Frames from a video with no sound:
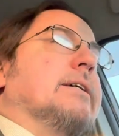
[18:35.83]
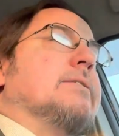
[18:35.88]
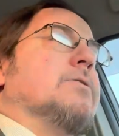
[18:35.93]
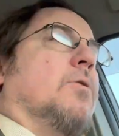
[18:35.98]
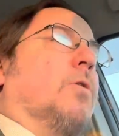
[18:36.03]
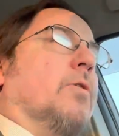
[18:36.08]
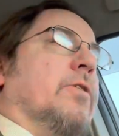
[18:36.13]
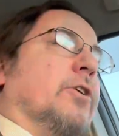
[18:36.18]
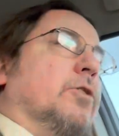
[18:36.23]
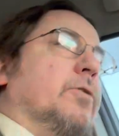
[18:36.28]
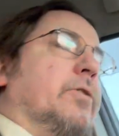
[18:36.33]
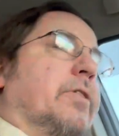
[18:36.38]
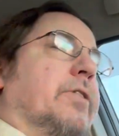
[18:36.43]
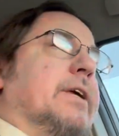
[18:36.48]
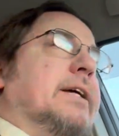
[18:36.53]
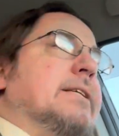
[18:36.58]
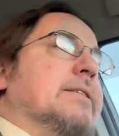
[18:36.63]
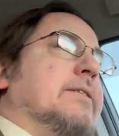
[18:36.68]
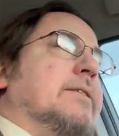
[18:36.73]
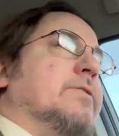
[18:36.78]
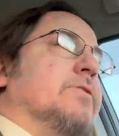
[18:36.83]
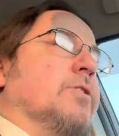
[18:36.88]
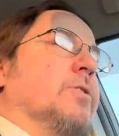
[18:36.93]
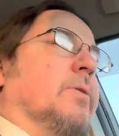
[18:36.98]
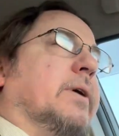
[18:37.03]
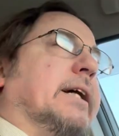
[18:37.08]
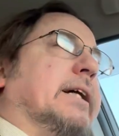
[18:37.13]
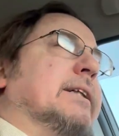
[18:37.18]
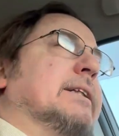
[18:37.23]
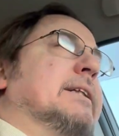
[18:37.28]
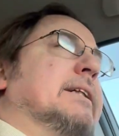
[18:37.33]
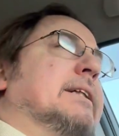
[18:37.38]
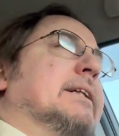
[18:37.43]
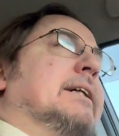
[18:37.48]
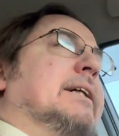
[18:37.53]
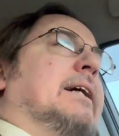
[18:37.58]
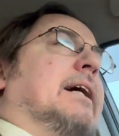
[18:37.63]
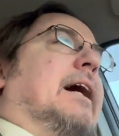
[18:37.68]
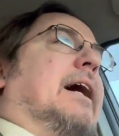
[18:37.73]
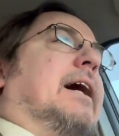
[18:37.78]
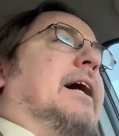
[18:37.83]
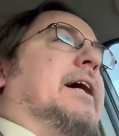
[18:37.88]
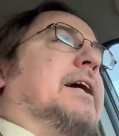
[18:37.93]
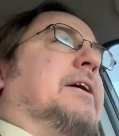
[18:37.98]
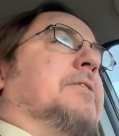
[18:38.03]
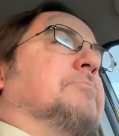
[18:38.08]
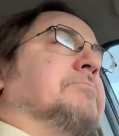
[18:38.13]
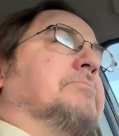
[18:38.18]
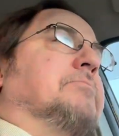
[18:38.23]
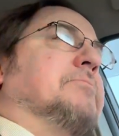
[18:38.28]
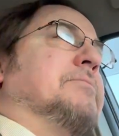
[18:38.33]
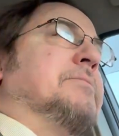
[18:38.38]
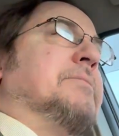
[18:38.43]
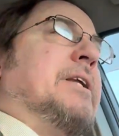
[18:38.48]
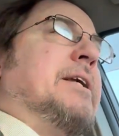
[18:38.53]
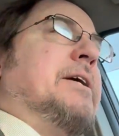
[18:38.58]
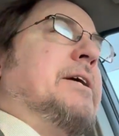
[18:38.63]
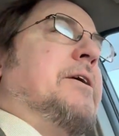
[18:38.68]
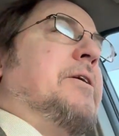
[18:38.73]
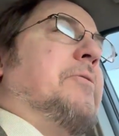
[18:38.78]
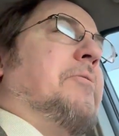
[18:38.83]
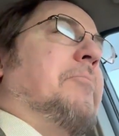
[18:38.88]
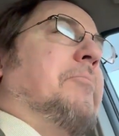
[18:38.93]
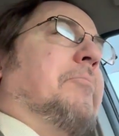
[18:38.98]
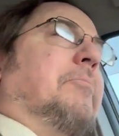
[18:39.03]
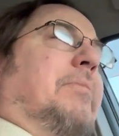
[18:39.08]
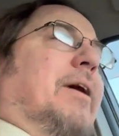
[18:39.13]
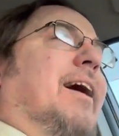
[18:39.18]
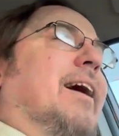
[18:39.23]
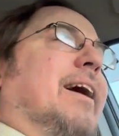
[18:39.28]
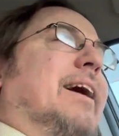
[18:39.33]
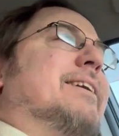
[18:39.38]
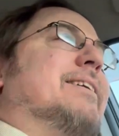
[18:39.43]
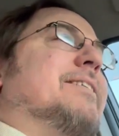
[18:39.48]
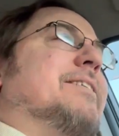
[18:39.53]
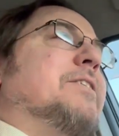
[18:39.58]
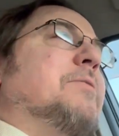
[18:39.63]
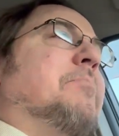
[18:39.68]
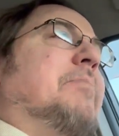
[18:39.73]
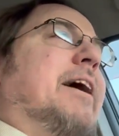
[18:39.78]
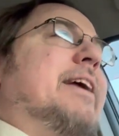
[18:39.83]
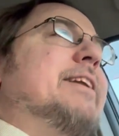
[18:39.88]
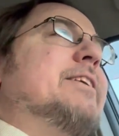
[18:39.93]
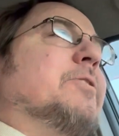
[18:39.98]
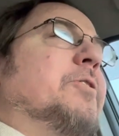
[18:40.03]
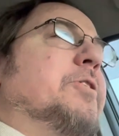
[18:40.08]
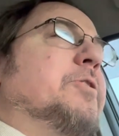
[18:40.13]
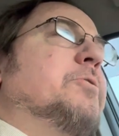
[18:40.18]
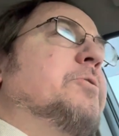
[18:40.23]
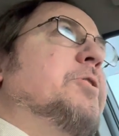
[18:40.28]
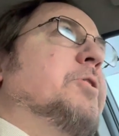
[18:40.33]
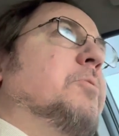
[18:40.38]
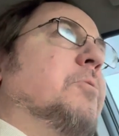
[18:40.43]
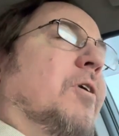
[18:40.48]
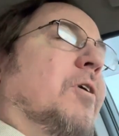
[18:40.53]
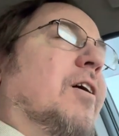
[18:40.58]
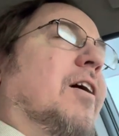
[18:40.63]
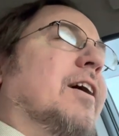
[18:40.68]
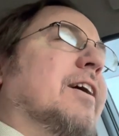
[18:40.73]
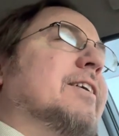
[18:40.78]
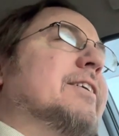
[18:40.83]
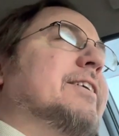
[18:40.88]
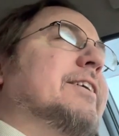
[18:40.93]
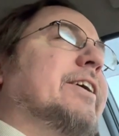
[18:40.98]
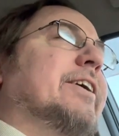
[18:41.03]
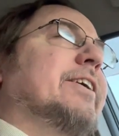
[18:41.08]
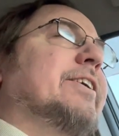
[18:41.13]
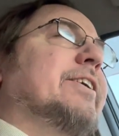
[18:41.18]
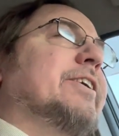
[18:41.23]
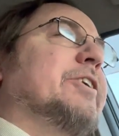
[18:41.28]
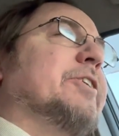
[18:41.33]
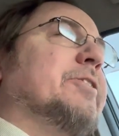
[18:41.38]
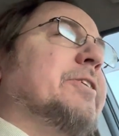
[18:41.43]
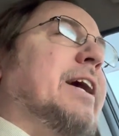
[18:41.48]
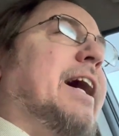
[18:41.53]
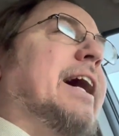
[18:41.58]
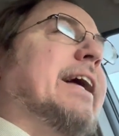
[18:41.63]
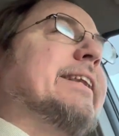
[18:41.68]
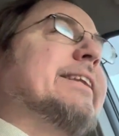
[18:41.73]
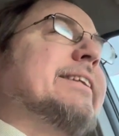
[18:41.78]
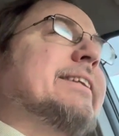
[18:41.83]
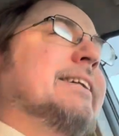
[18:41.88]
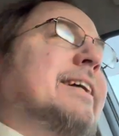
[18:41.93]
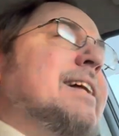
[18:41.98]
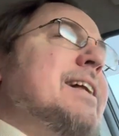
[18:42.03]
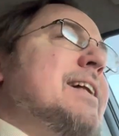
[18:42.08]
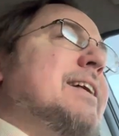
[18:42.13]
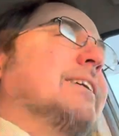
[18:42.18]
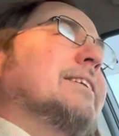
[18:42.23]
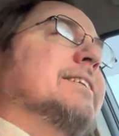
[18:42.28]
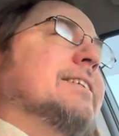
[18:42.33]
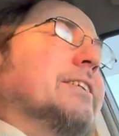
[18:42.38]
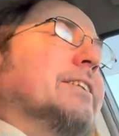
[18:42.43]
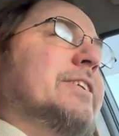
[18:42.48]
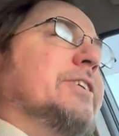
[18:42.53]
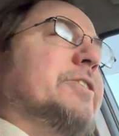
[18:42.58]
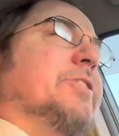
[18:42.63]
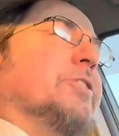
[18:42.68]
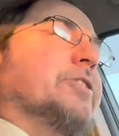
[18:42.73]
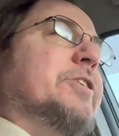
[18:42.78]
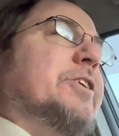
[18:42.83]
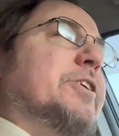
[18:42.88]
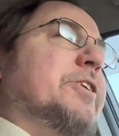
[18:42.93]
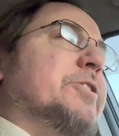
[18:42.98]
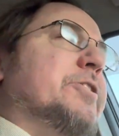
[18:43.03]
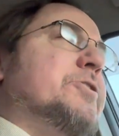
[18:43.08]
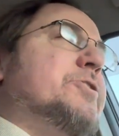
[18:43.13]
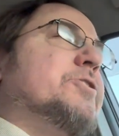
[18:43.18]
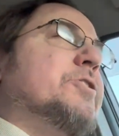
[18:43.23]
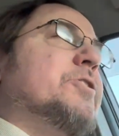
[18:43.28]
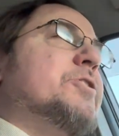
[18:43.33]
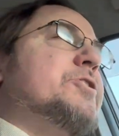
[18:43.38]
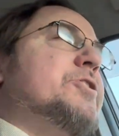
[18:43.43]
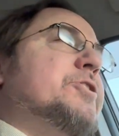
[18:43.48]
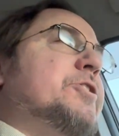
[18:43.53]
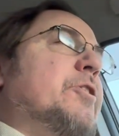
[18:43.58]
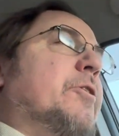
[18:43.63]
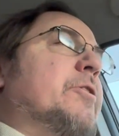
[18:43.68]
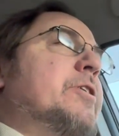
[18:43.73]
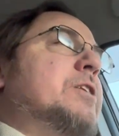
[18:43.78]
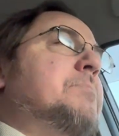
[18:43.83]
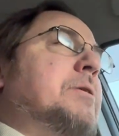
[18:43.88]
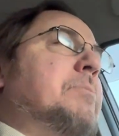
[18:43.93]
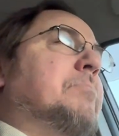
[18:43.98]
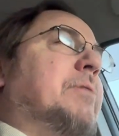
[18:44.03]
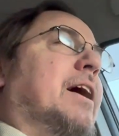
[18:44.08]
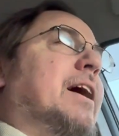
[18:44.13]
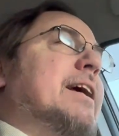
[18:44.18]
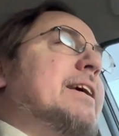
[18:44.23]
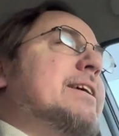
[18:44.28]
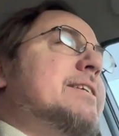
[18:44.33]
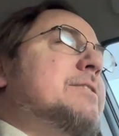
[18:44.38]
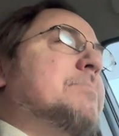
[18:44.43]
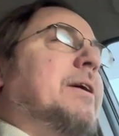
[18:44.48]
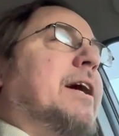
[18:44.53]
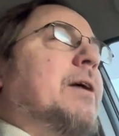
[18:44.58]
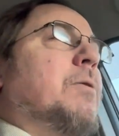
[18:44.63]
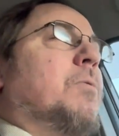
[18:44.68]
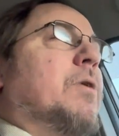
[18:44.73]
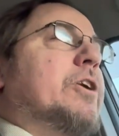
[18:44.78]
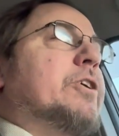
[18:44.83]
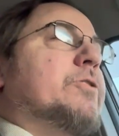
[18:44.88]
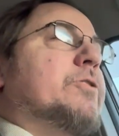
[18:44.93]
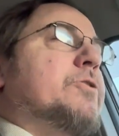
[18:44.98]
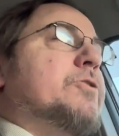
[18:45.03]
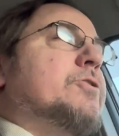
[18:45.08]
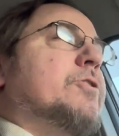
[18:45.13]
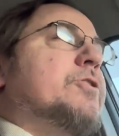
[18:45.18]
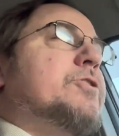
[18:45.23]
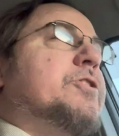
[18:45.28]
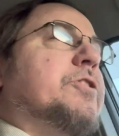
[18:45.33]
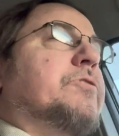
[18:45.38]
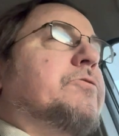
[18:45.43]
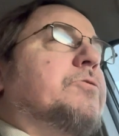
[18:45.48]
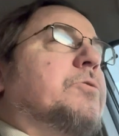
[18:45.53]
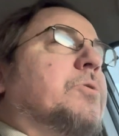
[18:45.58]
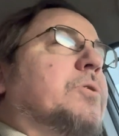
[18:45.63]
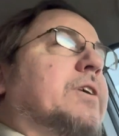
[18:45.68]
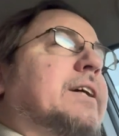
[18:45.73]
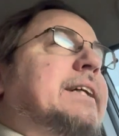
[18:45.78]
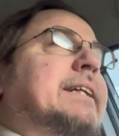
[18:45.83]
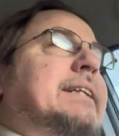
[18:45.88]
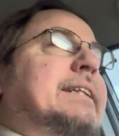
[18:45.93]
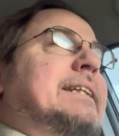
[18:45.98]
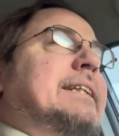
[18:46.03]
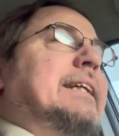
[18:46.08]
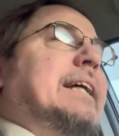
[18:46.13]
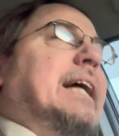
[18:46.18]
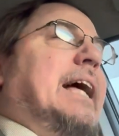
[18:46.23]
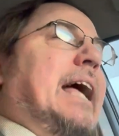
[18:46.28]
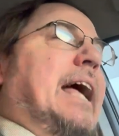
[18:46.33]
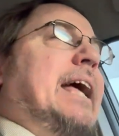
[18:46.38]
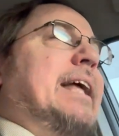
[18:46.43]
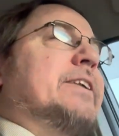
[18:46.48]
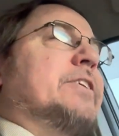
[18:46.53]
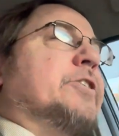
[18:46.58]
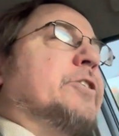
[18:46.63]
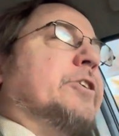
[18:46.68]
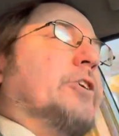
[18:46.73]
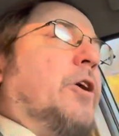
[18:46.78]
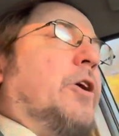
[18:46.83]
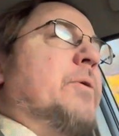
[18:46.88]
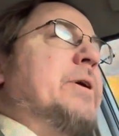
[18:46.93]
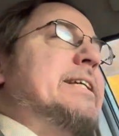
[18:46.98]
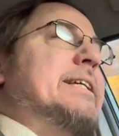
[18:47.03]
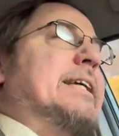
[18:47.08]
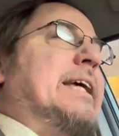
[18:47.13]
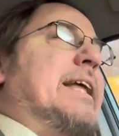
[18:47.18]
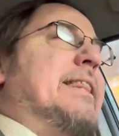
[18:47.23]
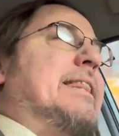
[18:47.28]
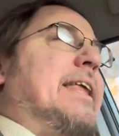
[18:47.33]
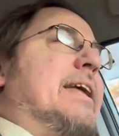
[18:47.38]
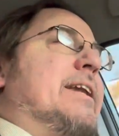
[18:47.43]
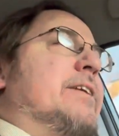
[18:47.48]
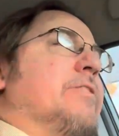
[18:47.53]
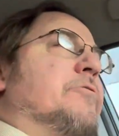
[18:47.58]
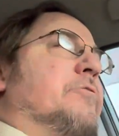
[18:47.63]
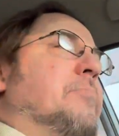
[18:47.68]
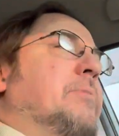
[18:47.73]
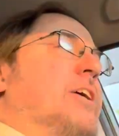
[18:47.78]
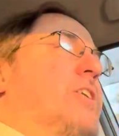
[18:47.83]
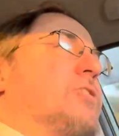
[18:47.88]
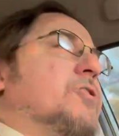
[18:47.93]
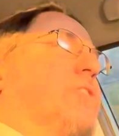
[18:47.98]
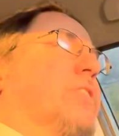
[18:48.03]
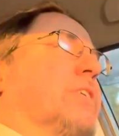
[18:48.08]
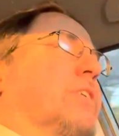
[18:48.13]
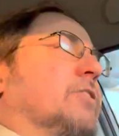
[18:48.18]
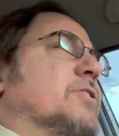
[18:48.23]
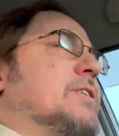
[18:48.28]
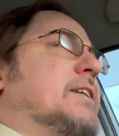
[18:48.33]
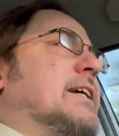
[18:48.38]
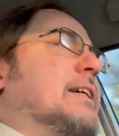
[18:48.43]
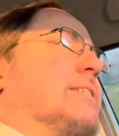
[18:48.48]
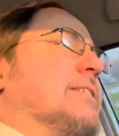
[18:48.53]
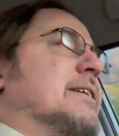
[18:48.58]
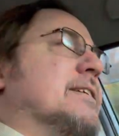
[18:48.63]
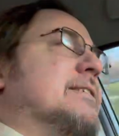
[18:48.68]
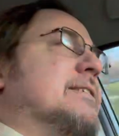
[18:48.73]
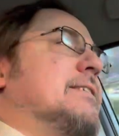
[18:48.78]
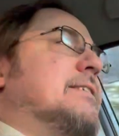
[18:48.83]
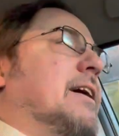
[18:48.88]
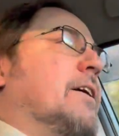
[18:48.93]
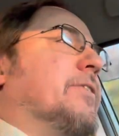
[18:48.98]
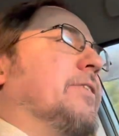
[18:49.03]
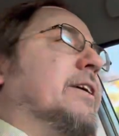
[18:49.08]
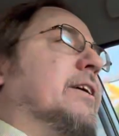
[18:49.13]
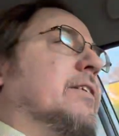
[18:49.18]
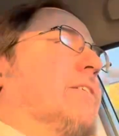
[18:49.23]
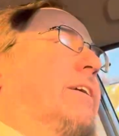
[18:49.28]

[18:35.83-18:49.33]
all the good things he's doing. Um, but depending on who you are, you're not. Your search is going to be biased by what you're searching for, and you're going to get that information because it exists out there